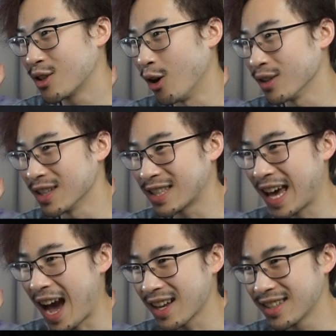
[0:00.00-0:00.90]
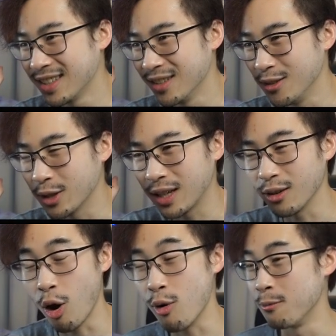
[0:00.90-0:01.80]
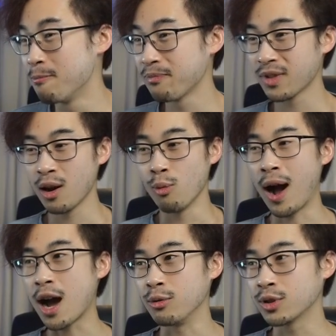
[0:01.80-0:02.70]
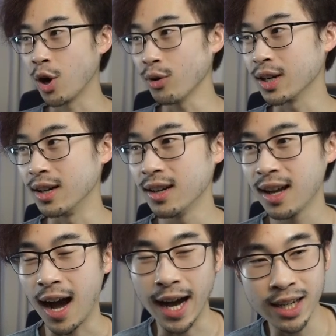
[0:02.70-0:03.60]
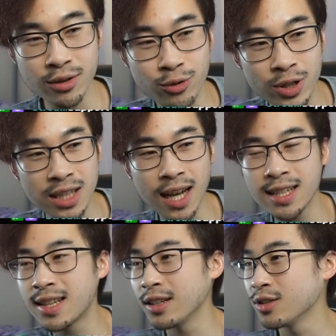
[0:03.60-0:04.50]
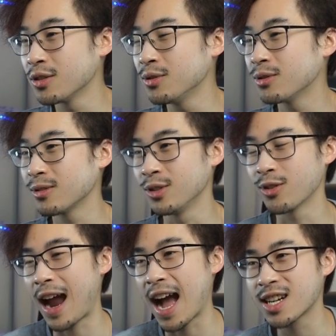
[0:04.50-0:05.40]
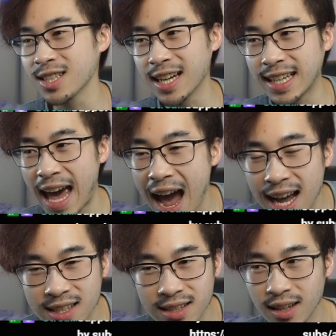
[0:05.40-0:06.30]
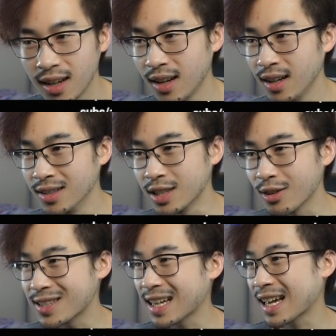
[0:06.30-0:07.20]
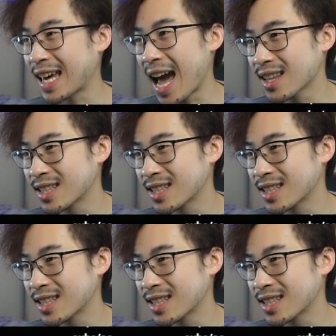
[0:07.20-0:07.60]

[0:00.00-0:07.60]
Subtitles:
Coda's cat looking... Oh, wow. Coda, I didn't realize that you're actually a cat. This looks like a cat